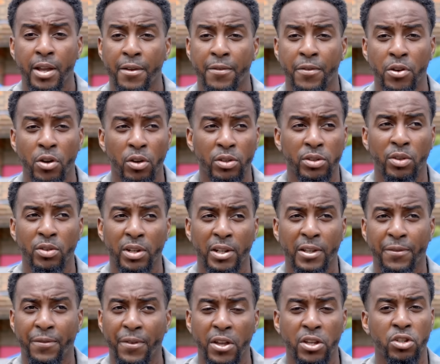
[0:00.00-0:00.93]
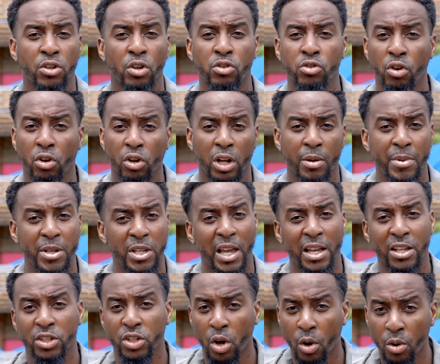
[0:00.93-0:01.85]
If you're not doing these things, you're not going to be
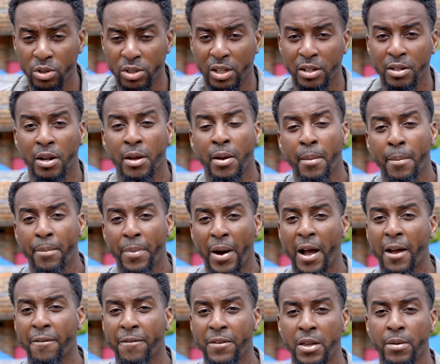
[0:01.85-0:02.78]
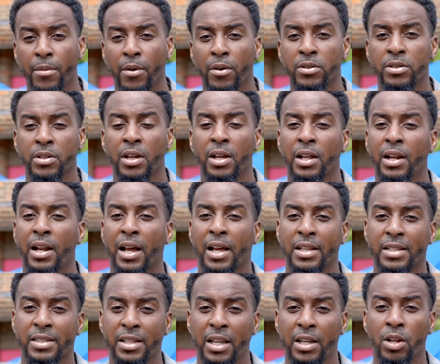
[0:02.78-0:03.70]
getting chosen by females.
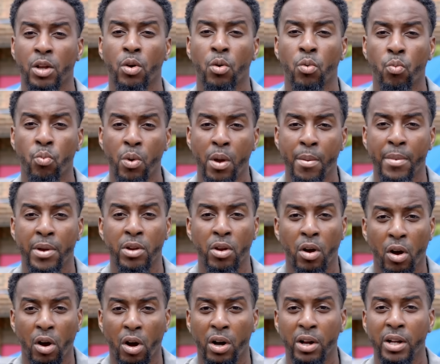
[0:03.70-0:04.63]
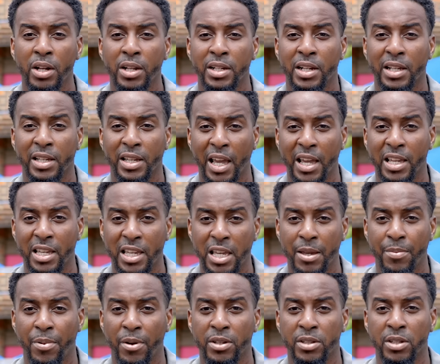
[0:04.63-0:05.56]
Like I said, women are the
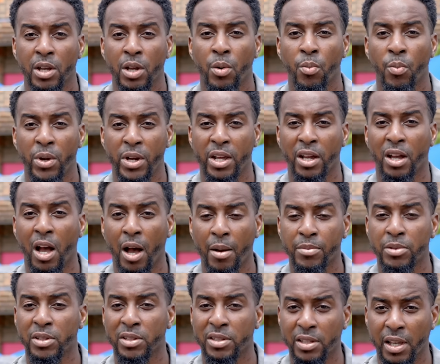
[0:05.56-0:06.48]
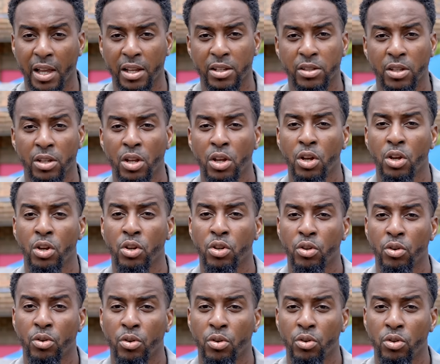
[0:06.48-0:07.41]
gatekeepers when it comes to sex
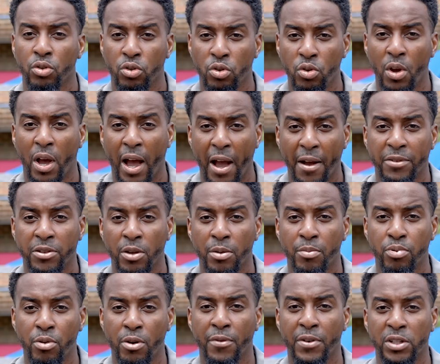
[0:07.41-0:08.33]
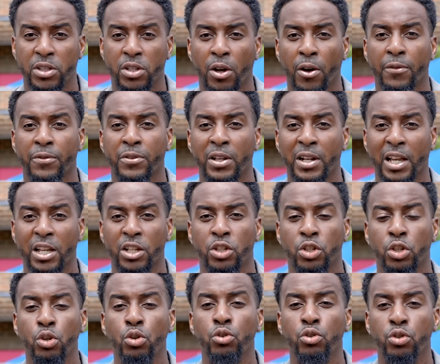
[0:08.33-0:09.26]
you have to improve yourself so they can
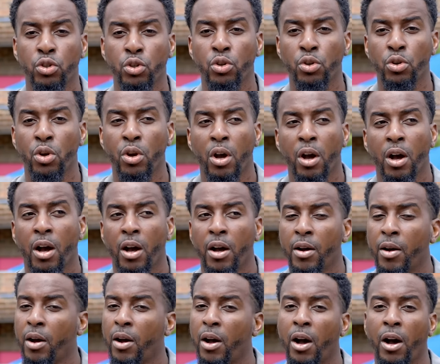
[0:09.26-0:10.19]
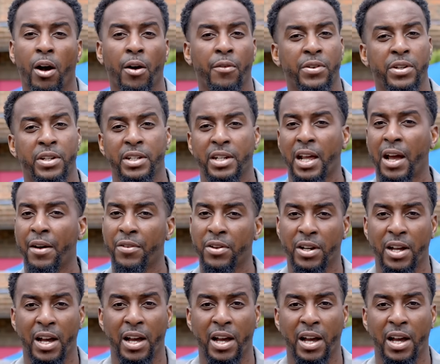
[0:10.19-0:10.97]
choose you other than the other